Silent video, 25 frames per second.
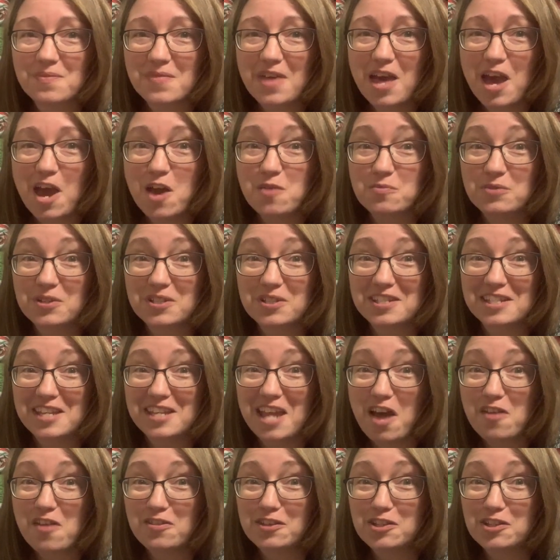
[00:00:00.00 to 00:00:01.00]
And we'll see
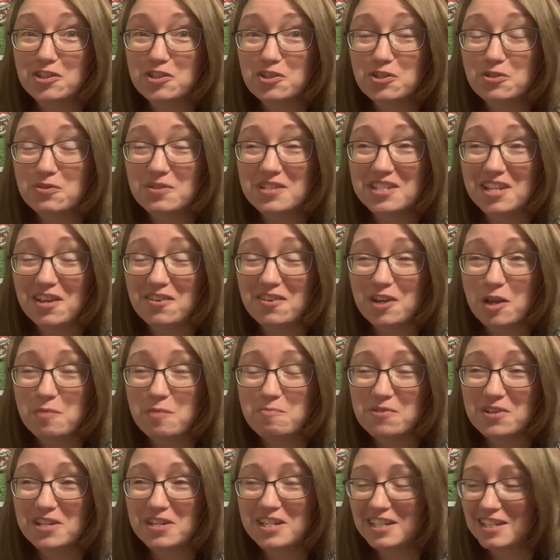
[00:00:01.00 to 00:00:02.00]
how this turns out. I'm
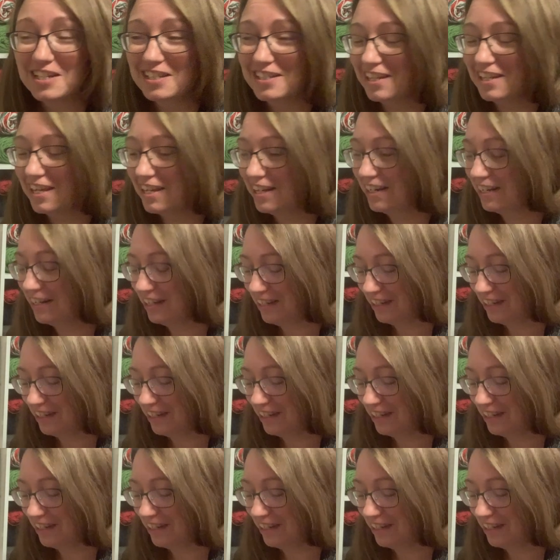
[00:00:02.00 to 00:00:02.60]
pretty excited. I